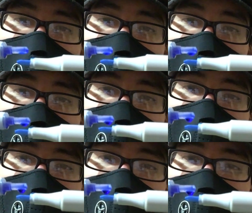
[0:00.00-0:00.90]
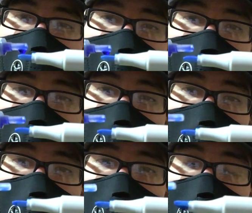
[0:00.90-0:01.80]
You don't want to rush this.
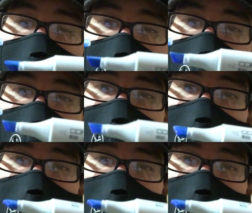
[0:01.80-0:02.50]
You definitely don't.